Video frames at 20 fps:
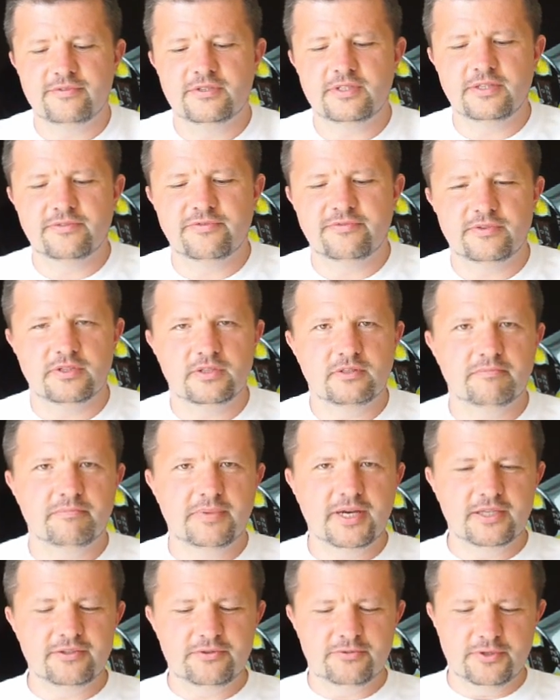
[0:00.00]
different
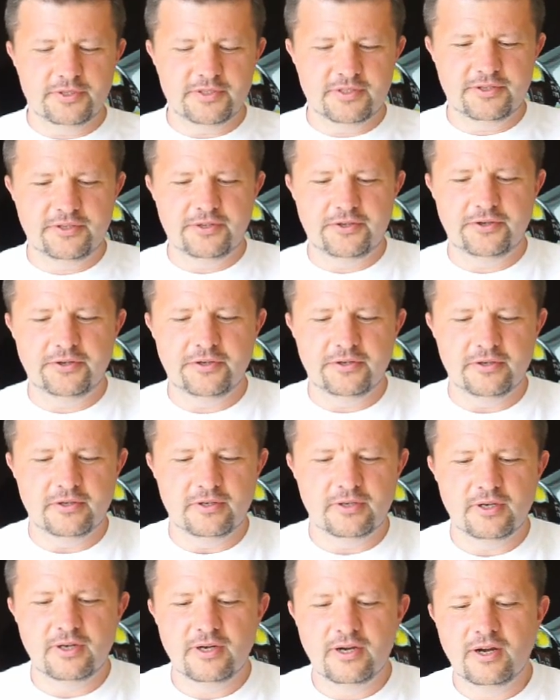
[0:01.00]
batteries here.